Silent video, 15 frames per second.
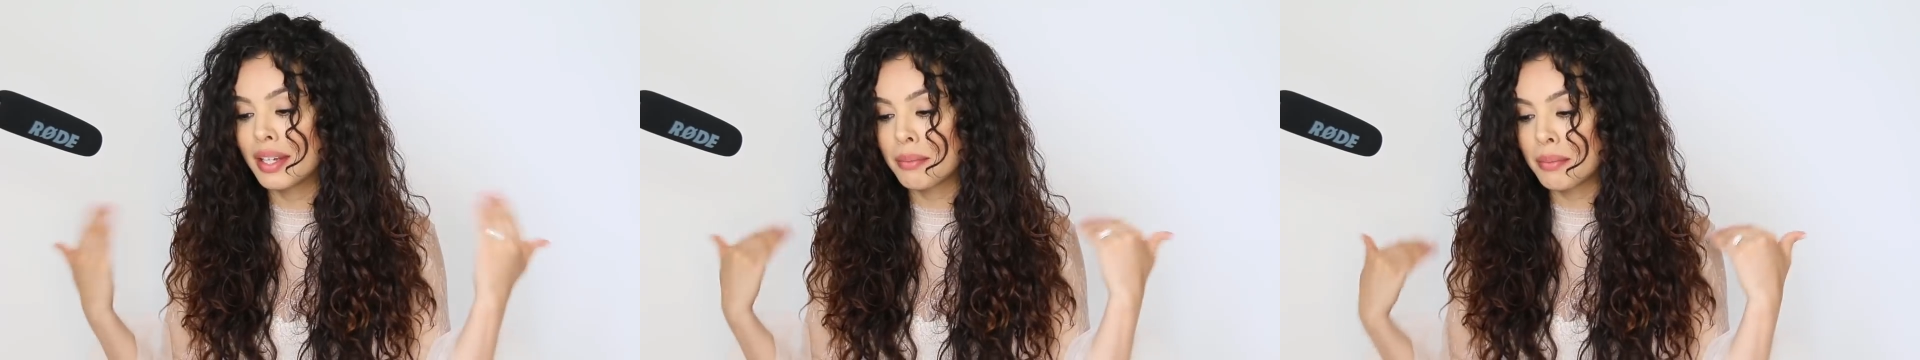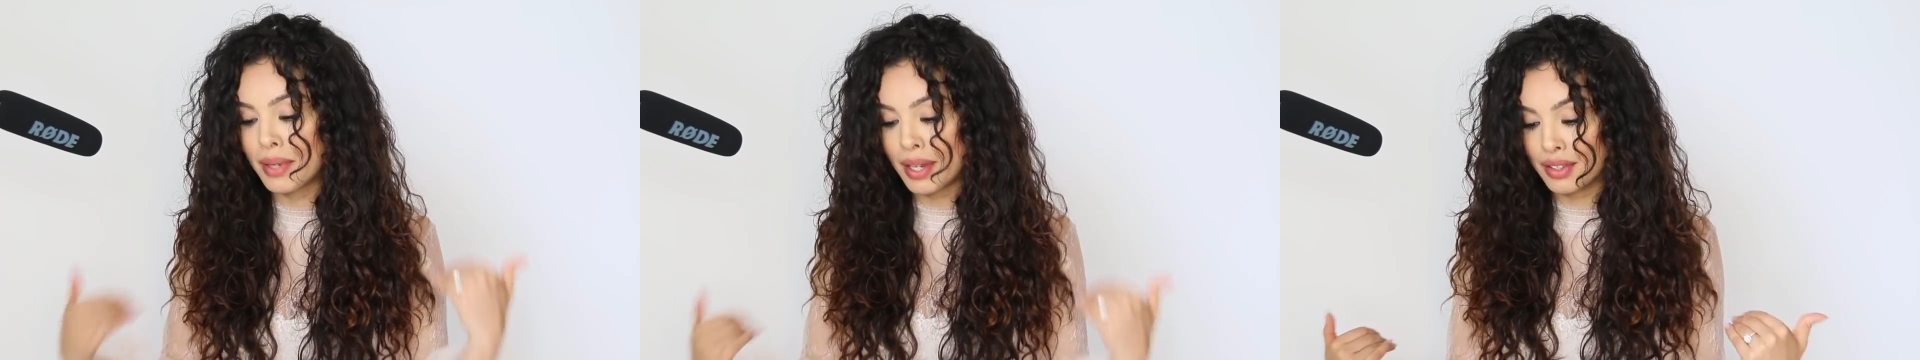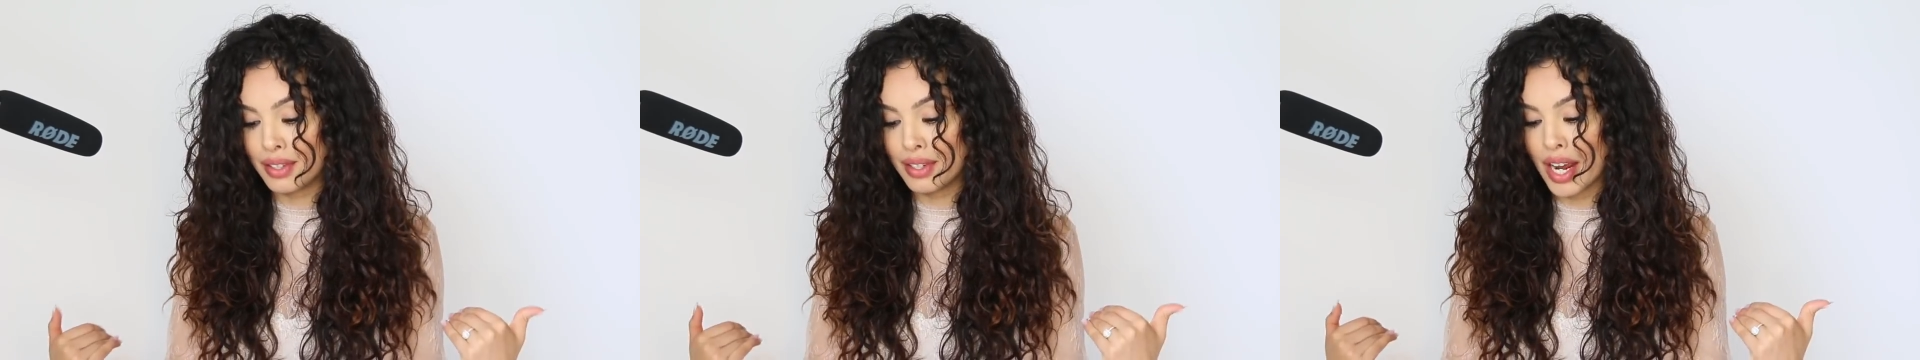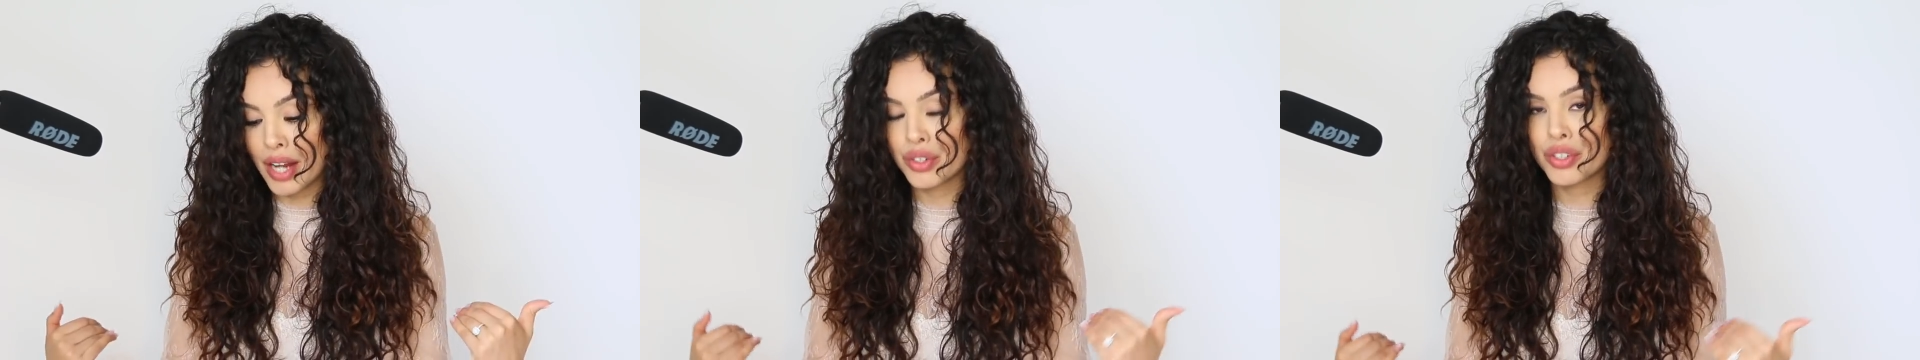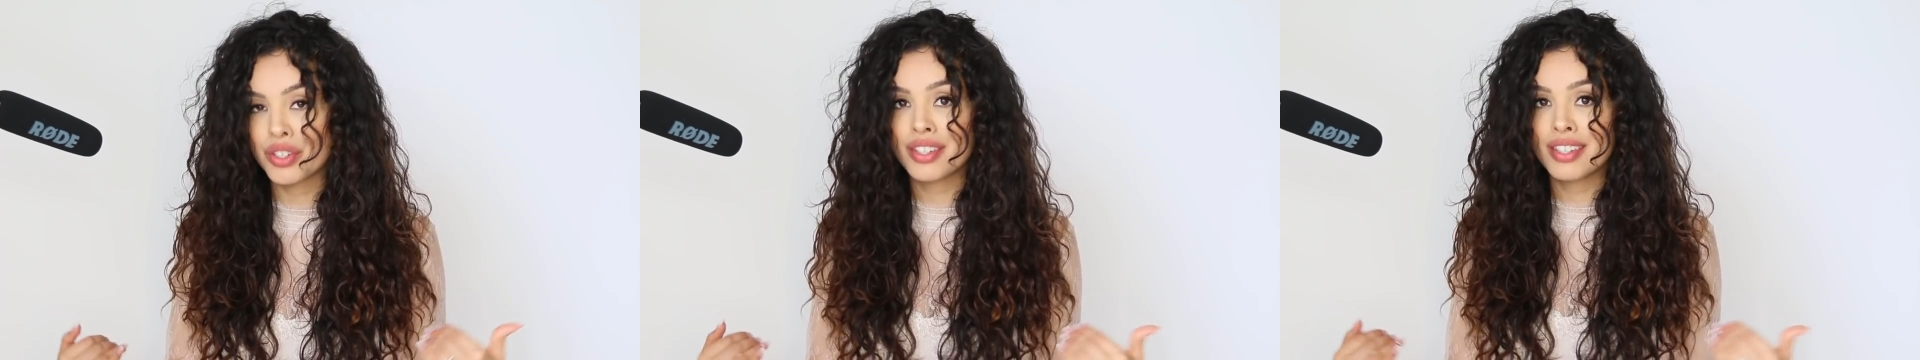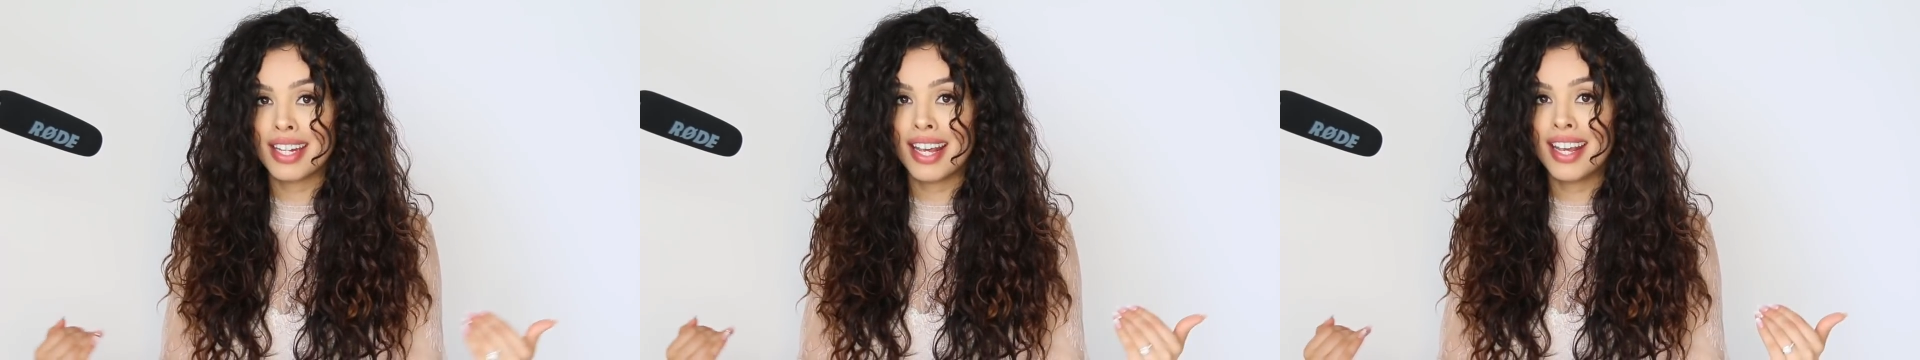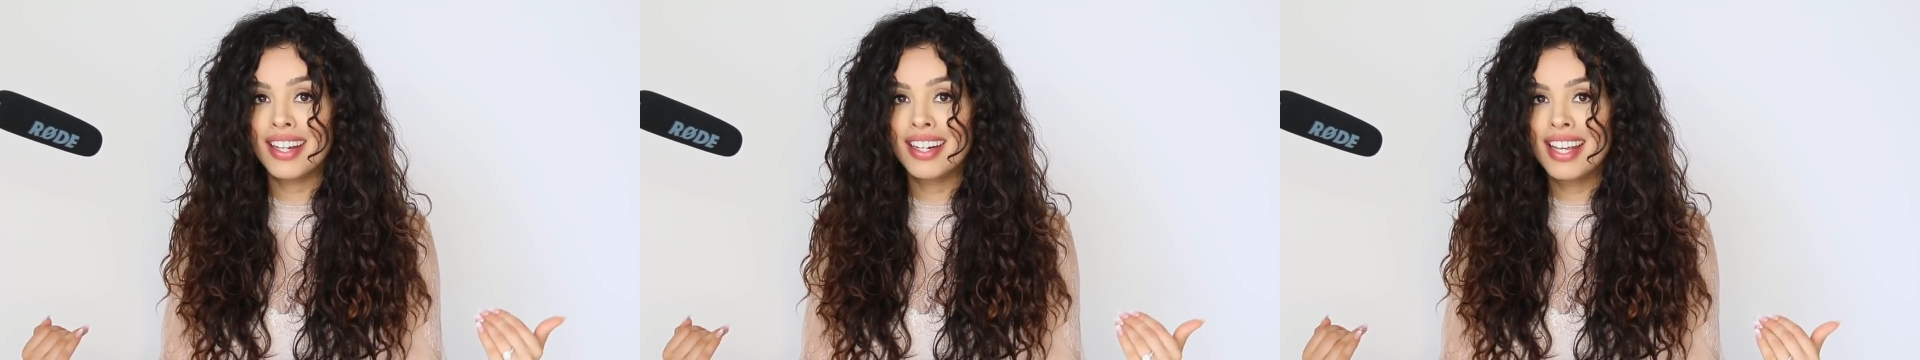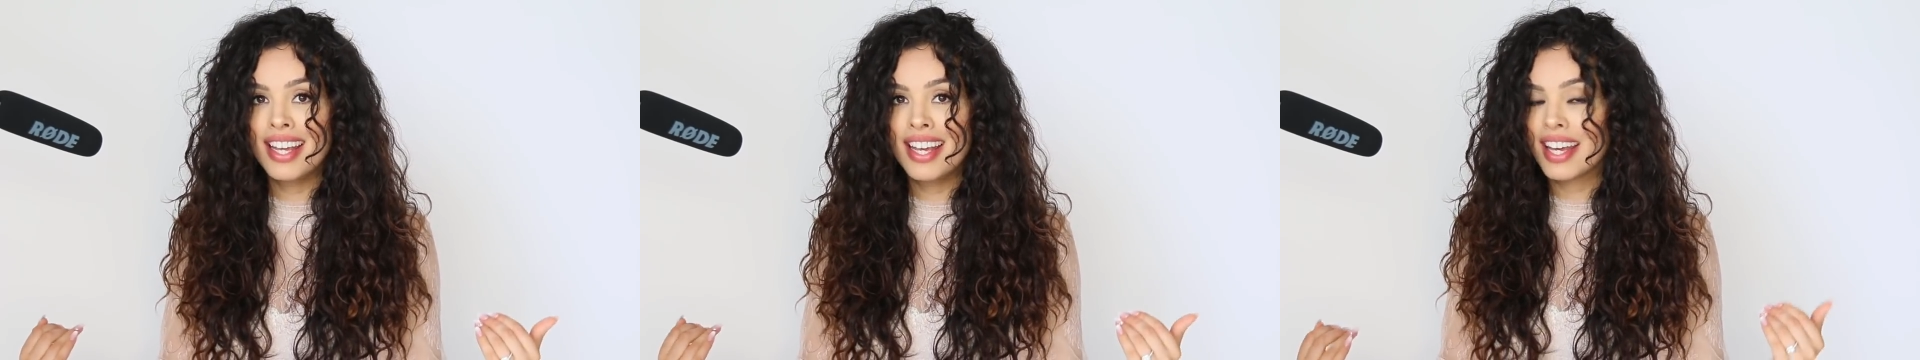in its natural
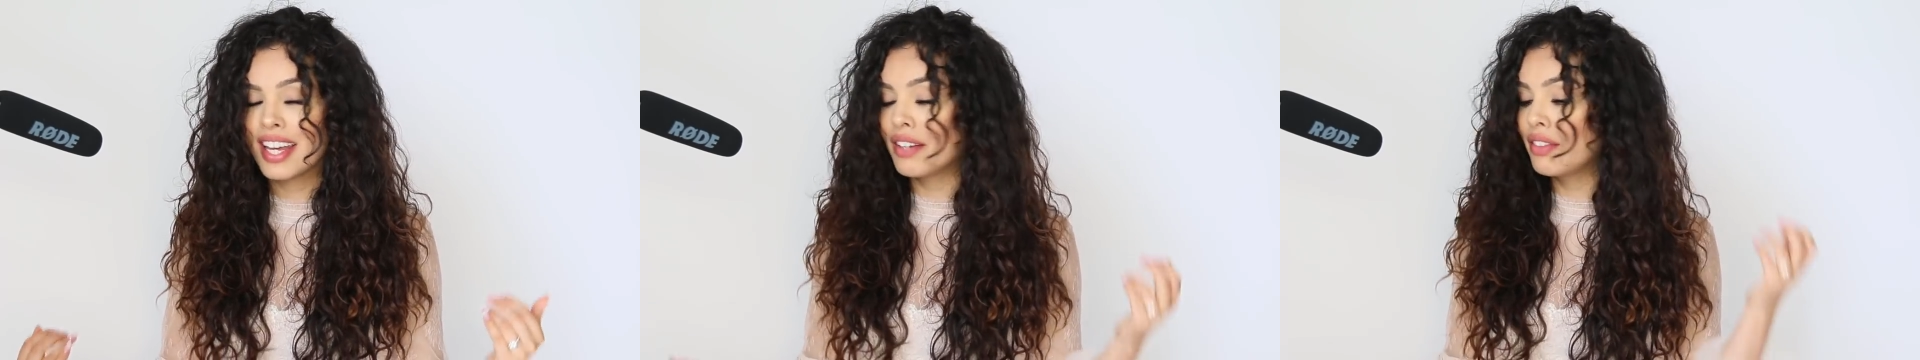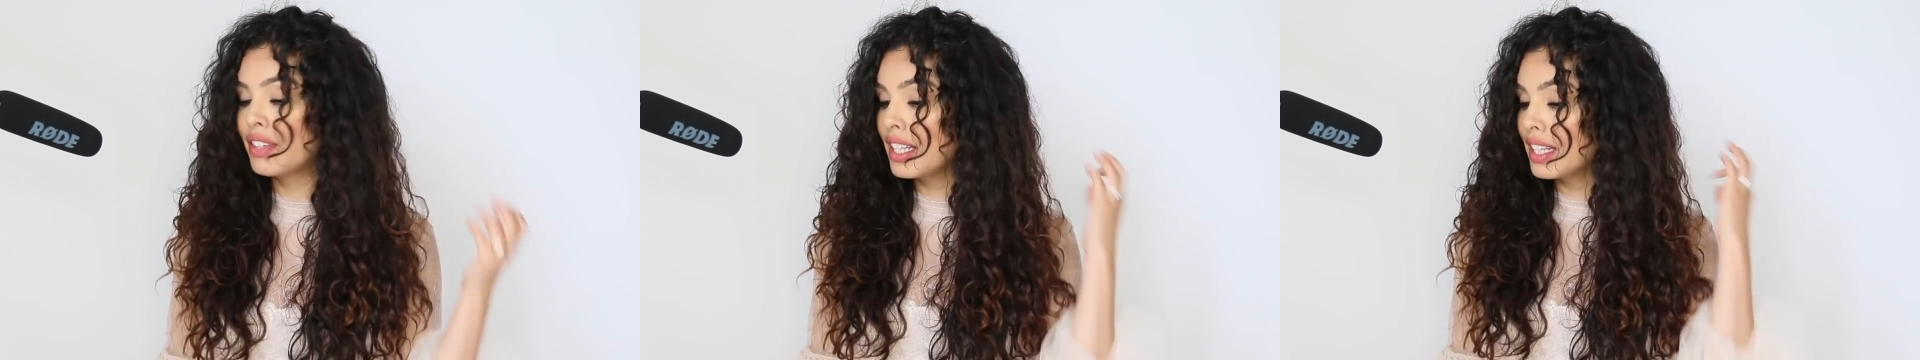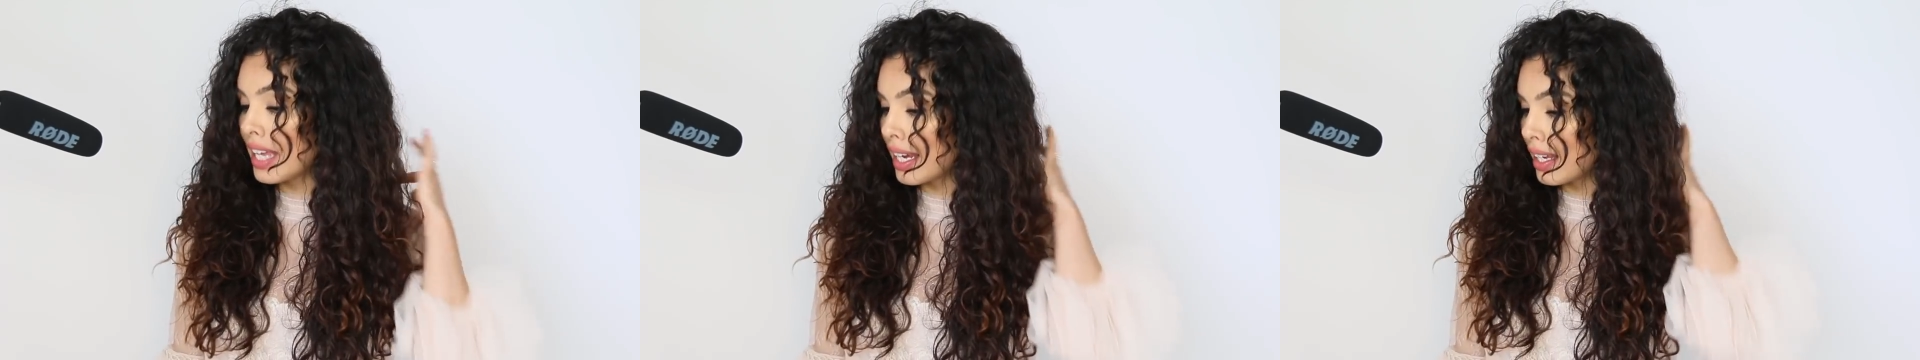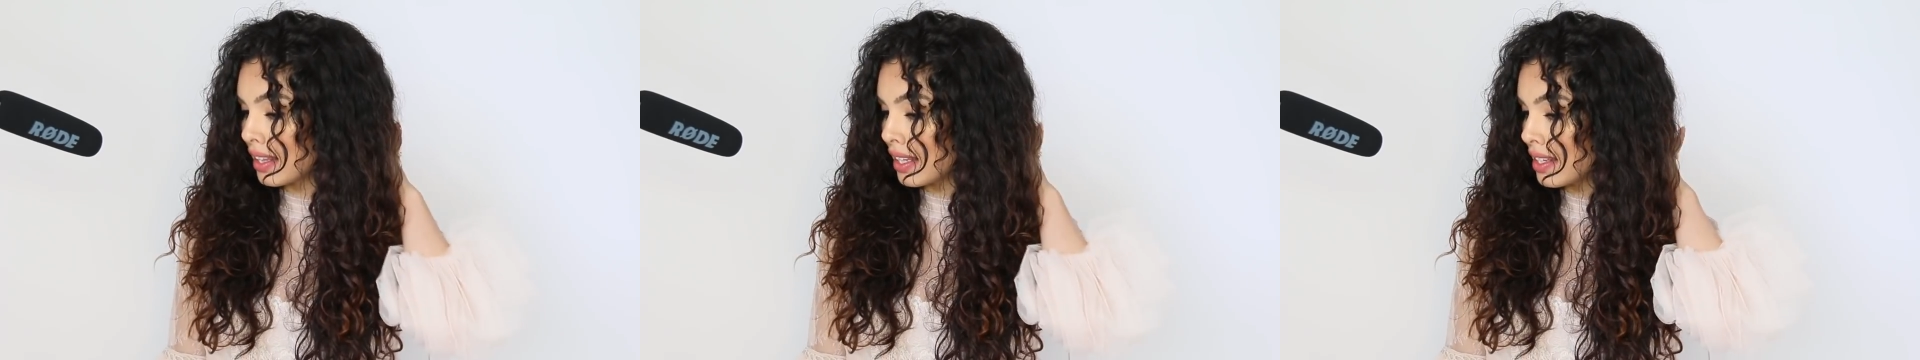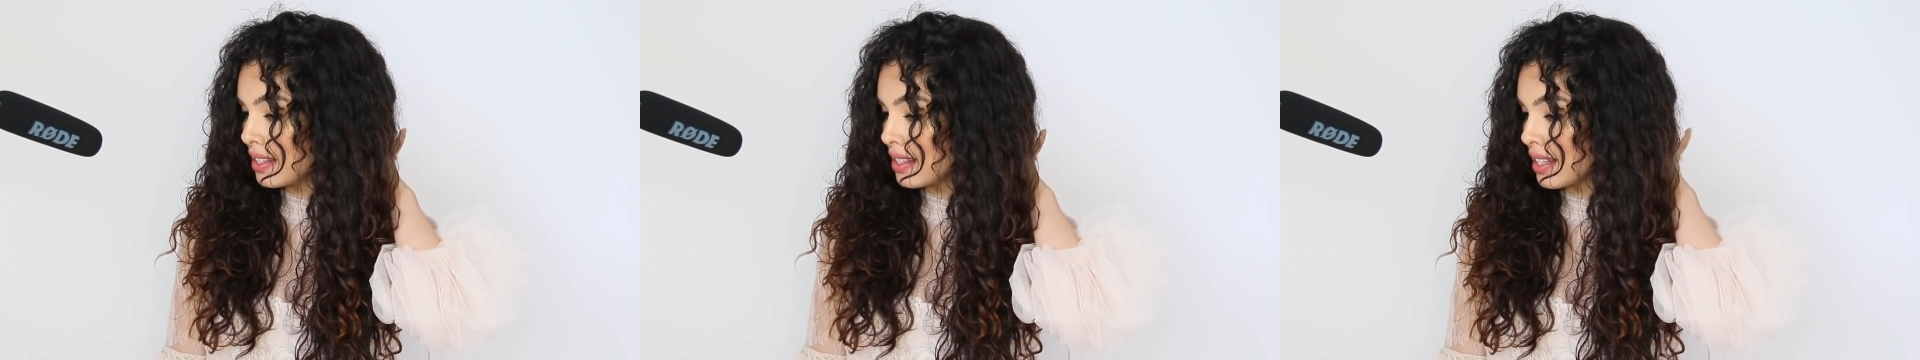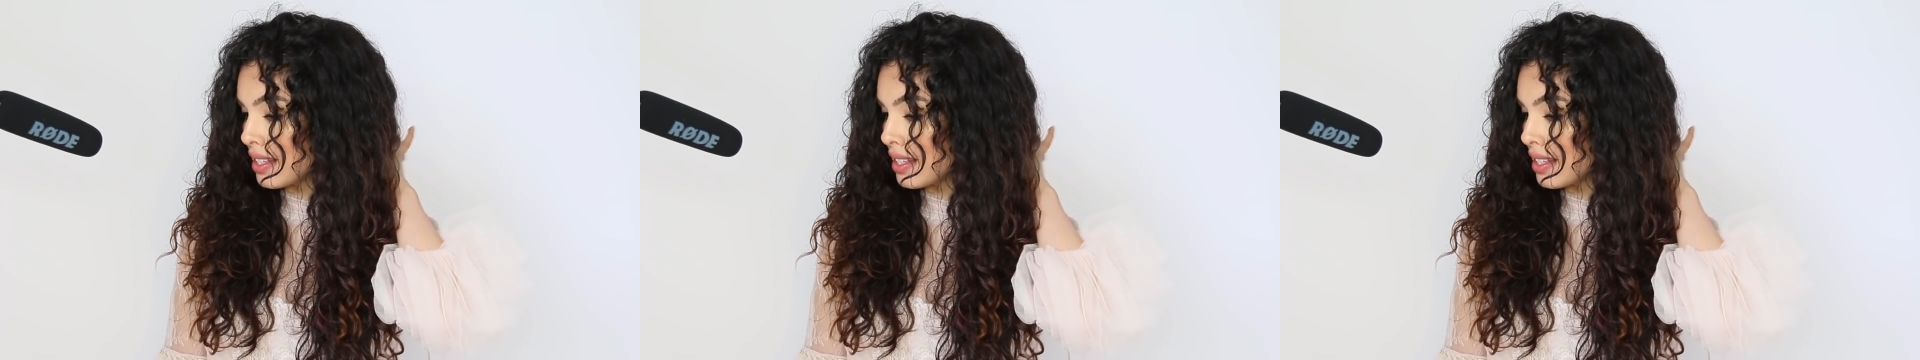state, and I really like this.